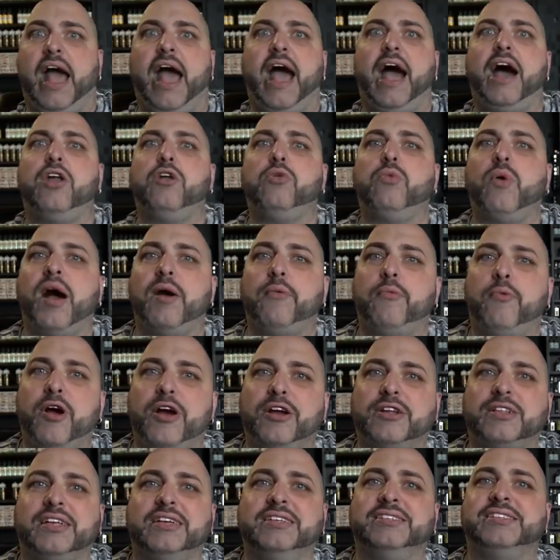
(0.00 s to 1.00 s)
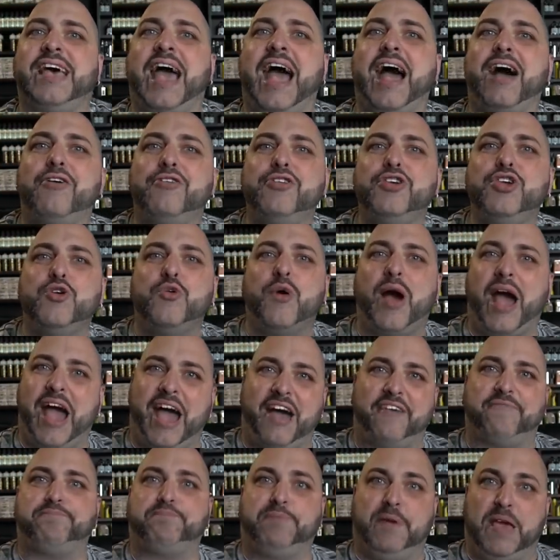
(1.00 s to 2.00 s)
I work this? How do you
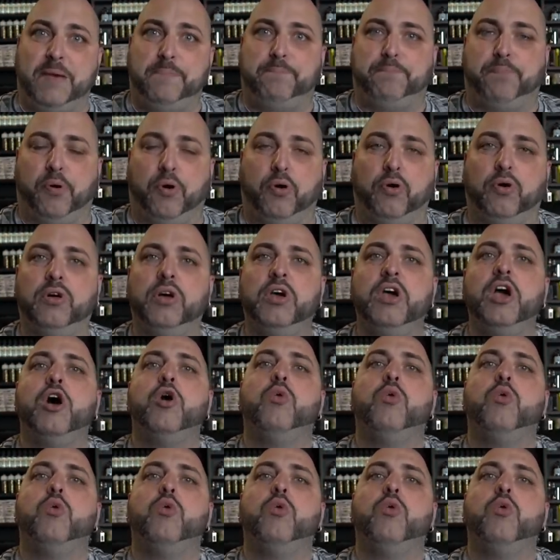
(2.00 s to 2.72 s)
have people